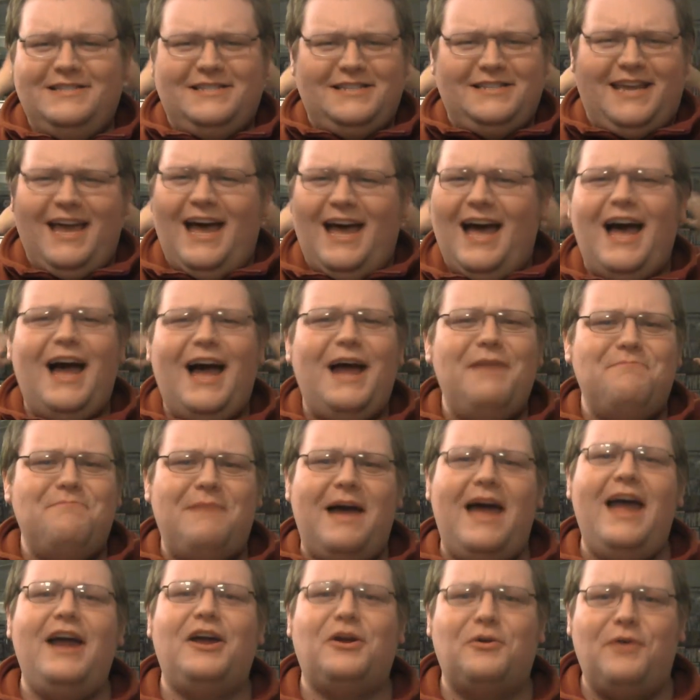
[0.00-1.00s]
sky
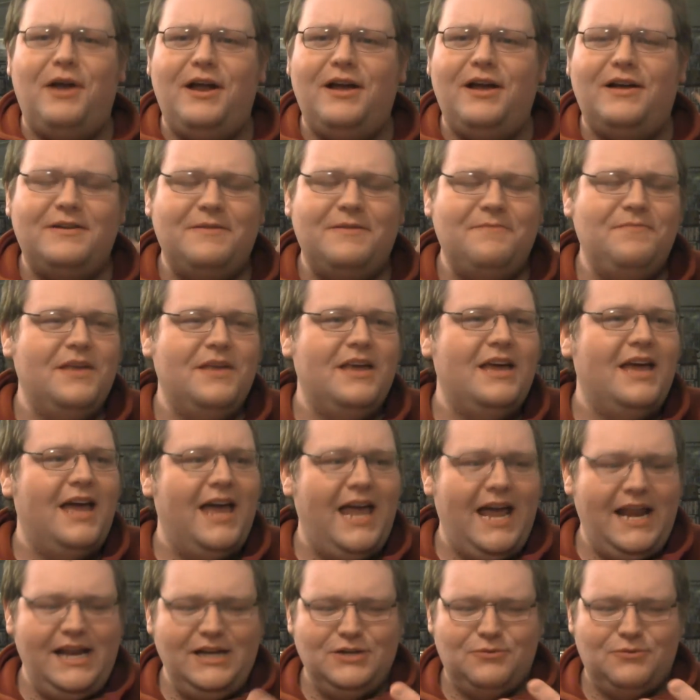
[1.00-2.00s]
background.
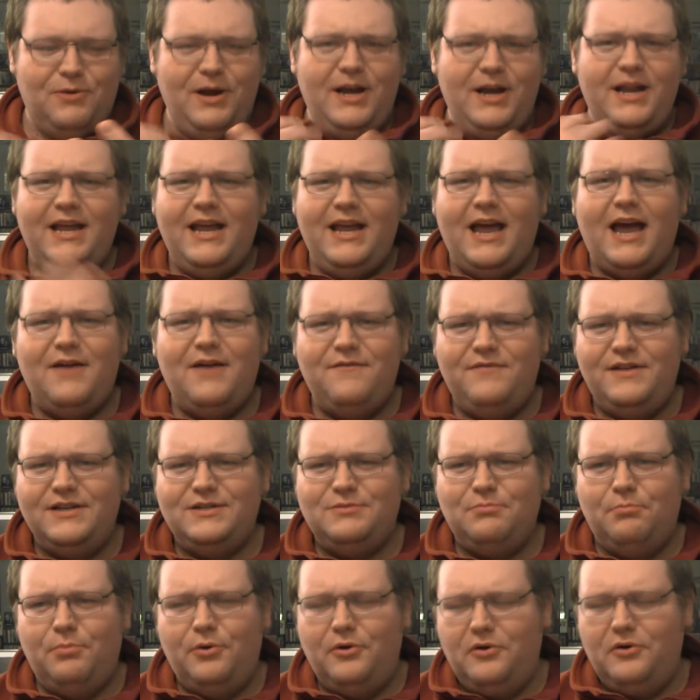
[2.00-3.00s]
And he's reading out of
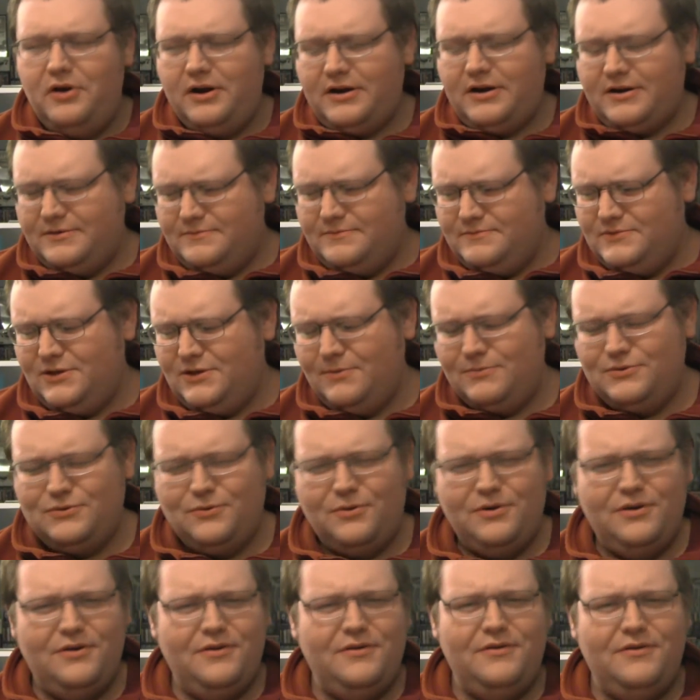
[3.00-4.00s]
this book some
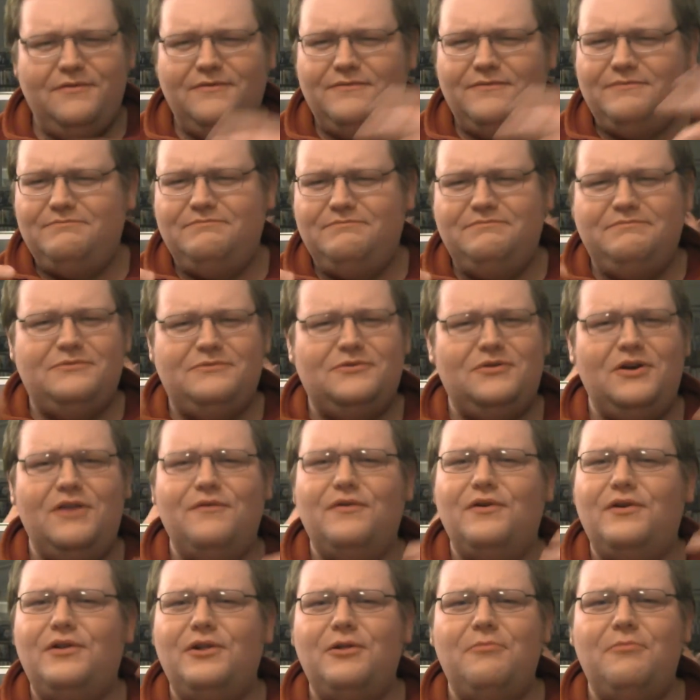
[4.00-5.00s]
sort of
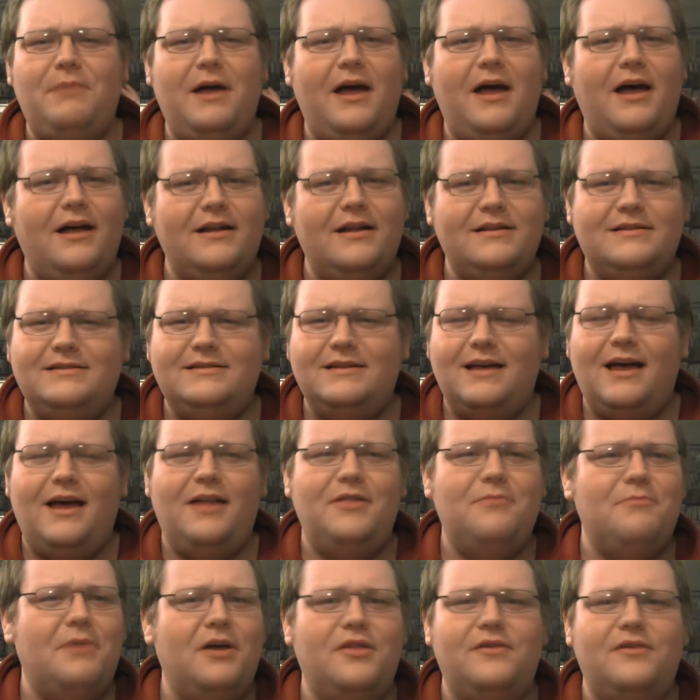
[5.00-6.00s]
drivel about uh,
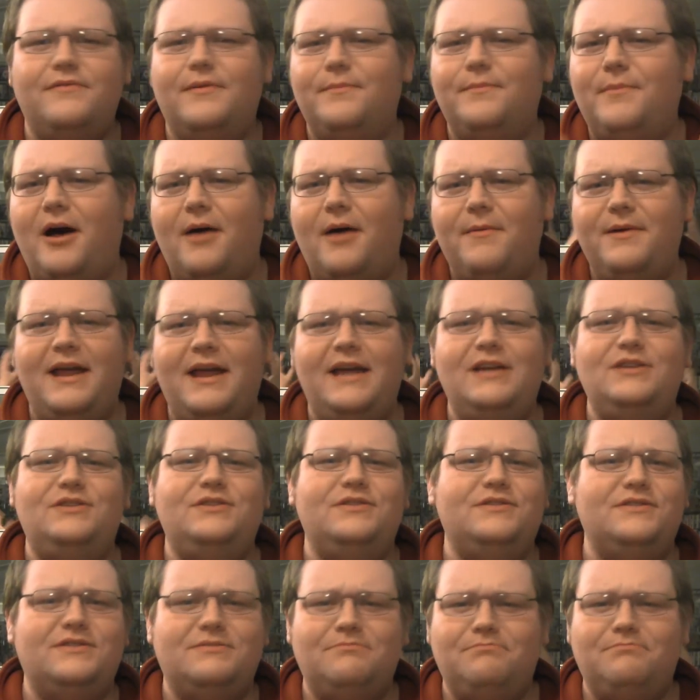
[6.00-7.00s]
the mother of
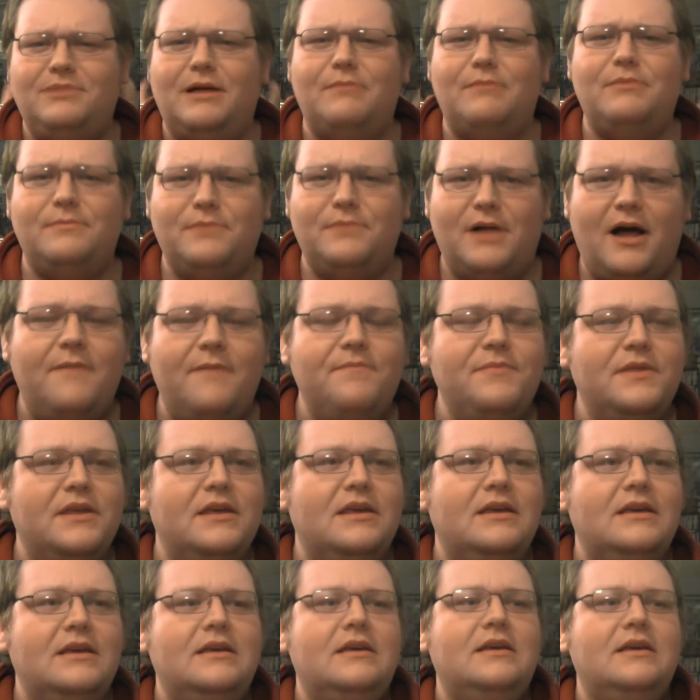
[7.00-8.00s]
abominations, blah, blah, blah.
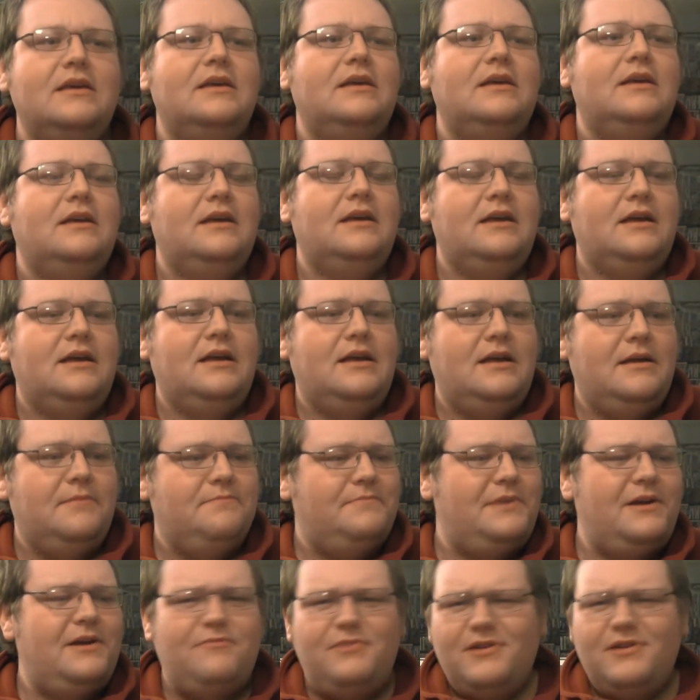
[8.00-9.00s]

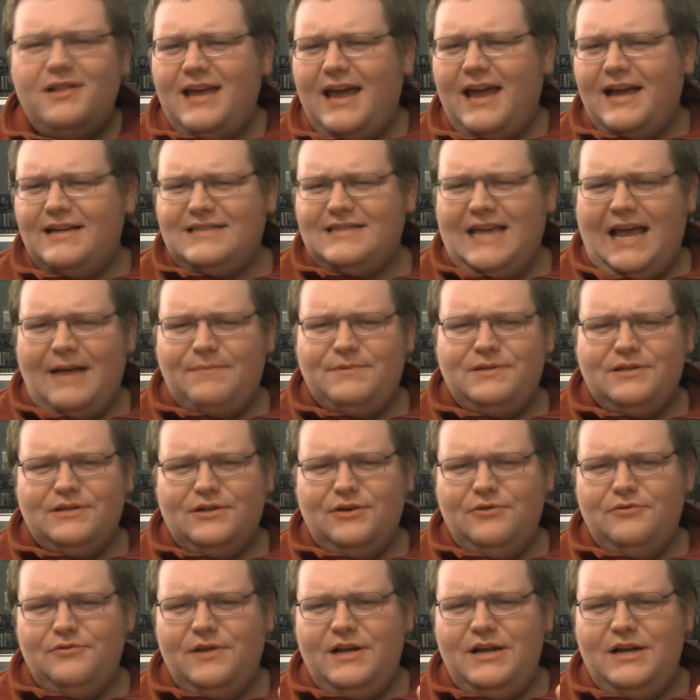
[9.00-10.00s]
But it really has
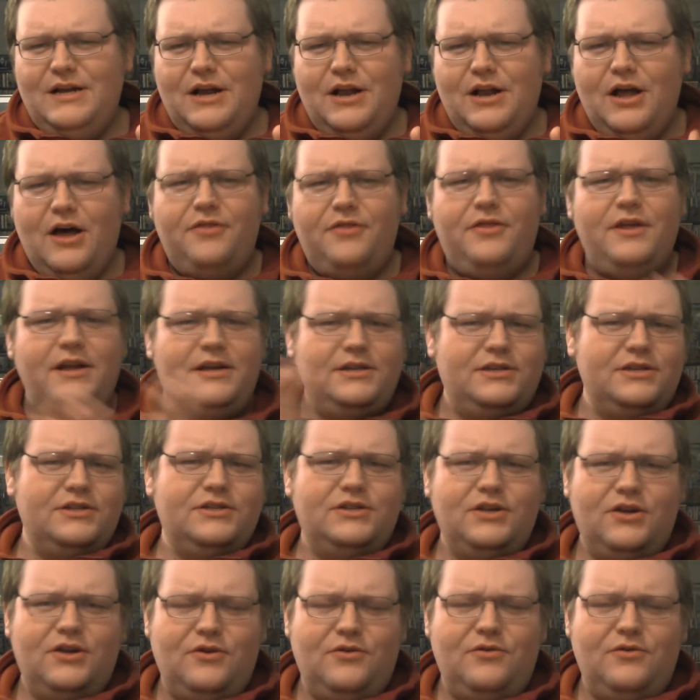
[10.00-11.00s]
absolutely nothing to
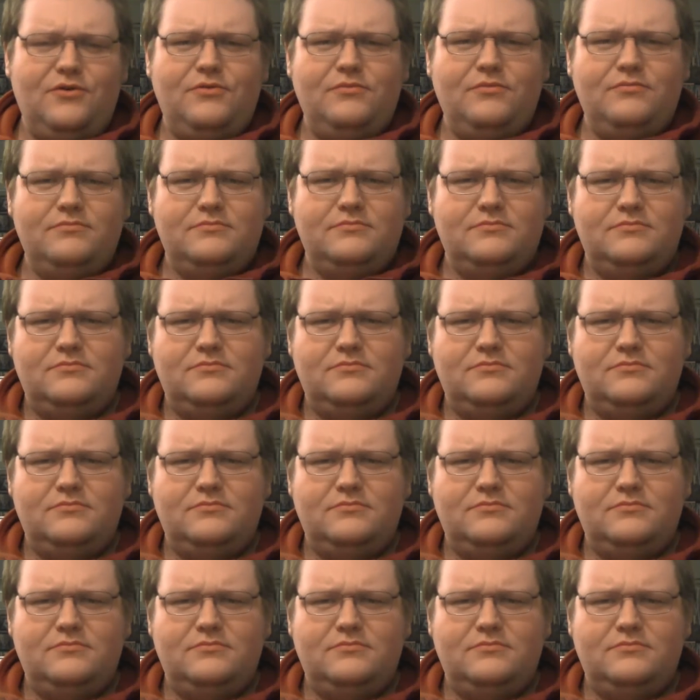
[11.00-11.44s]
do